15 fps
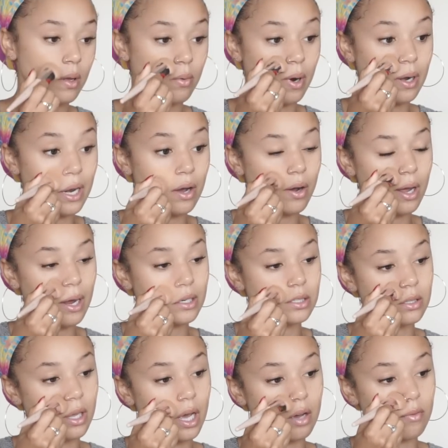Right now I
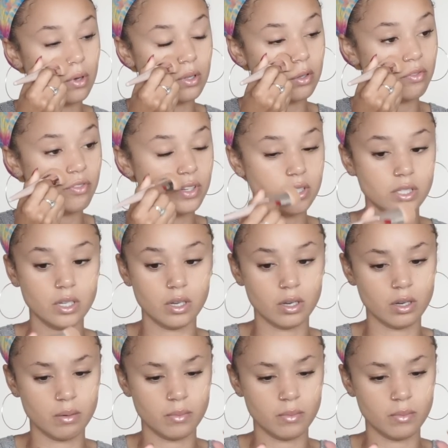actually have on the Fenty